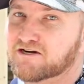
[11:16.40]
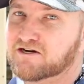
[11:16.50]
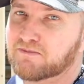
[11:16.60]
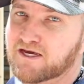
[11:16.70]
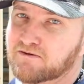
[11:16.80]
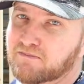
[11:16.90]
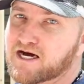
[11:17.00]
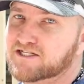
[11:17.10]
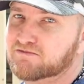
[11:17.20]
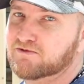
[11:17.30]
here, it'd be
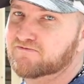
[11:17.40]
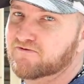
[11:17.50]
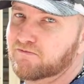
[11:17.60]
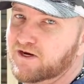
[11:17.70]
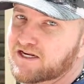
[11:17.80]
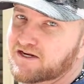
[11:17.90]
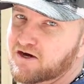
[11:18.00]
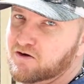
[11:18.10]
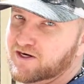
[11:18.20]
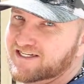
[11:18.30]
impossible for me to know